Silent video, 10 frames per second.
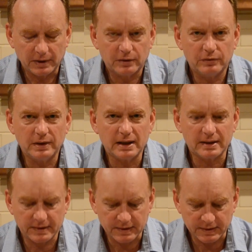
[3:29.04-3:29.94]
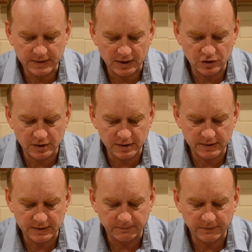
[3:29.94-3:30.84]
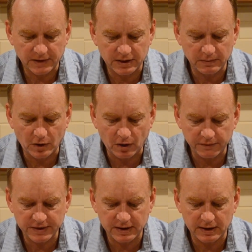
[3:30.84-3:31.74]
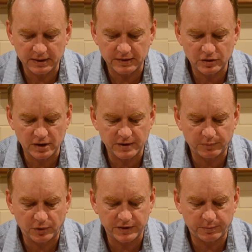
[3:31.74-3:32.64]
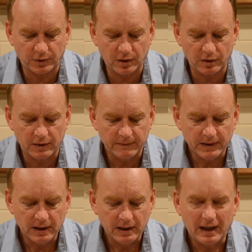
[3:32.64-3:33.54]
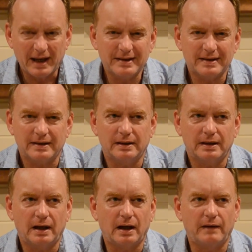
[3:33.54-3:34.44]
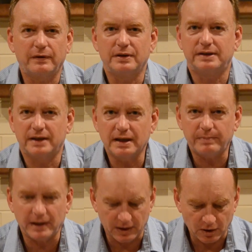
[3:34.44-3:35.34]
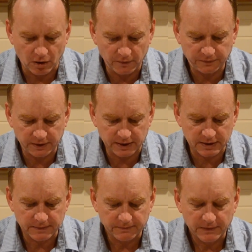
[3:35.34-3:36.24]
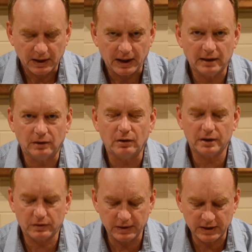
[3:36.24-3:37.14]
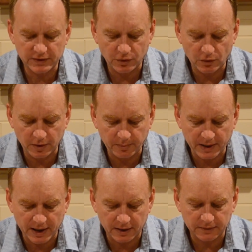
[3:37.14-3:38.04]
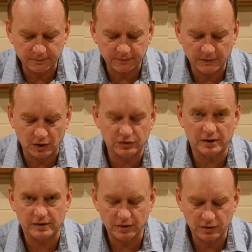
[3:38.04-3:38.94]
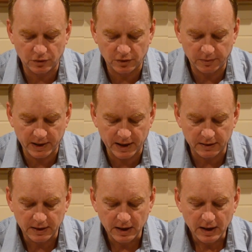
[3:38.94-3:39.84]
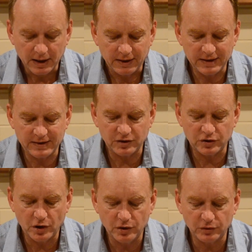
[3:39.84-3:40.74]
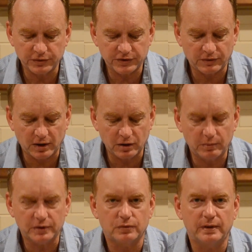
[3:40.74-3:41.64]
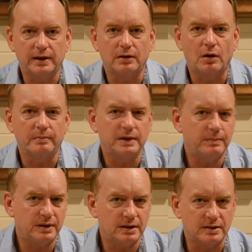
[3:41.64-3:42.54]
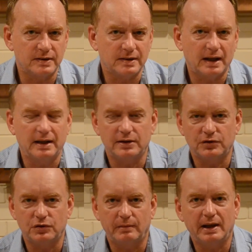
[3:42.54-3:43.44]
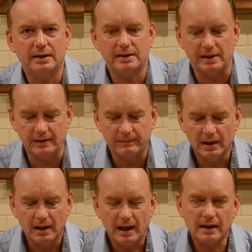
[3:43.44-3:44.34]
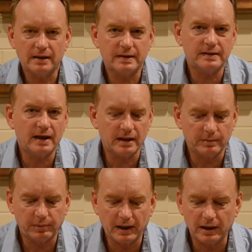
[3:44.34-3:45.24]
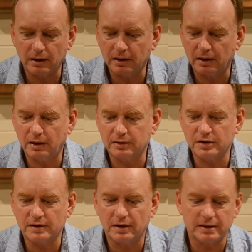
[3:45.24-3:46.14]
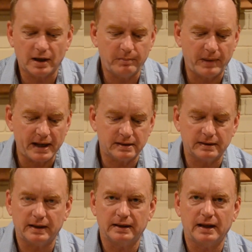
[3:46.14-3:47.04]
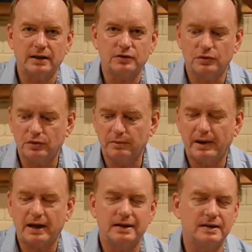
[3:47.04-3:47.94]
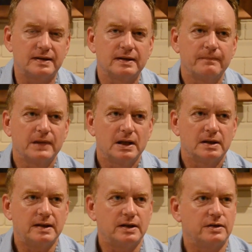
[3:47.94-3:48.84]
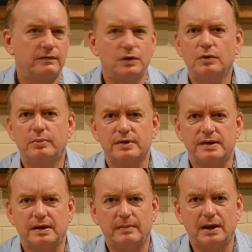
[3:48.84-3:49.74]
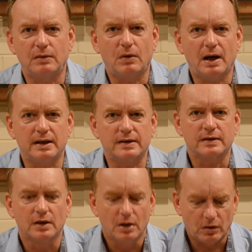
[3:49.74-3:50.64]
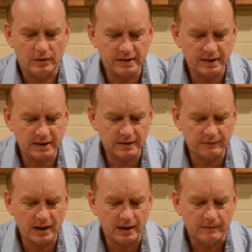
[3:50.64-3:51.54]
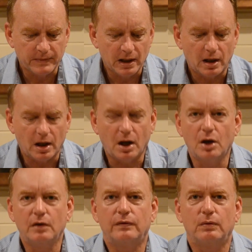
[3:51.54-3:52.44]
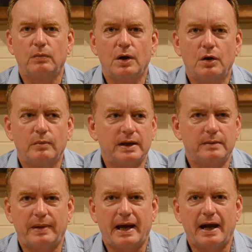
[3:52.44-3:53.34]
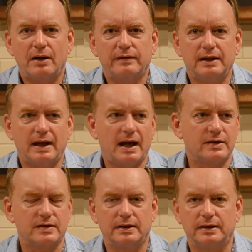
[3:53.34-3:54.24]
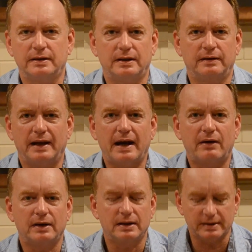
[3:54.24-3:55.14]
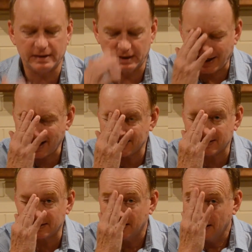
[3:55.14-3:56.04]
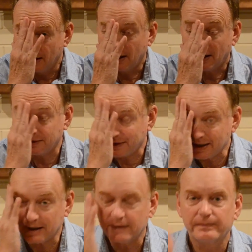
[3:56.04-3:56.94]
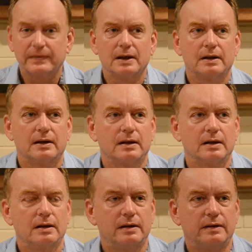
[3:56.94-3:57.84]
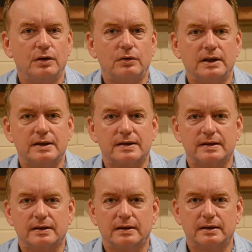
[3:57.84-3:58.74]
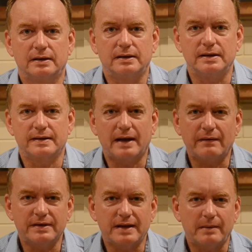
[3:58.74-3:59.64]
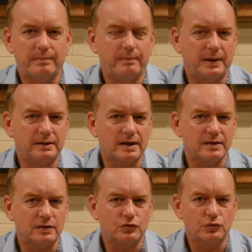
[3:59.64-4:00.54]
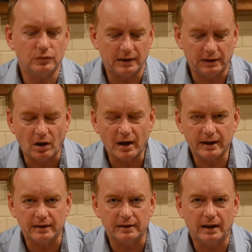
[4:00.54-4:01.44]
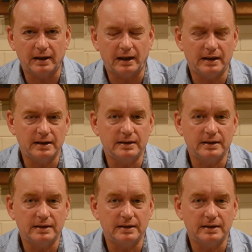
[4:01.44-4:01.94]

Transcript: Critics such as Dimkovsky suggest Prospero has a very deep inner conflict, and a lot of critics talk about, not just her, talk about his internal struggle between omnipotence and his humanity. And at the start of the play, I'd just like to go back to that again and talk about his sense of hubris in many ways, or his sense of that overwhelming power that he has and the arrogance that he has. And I think the audience discovers that but doesn't truly like it, and he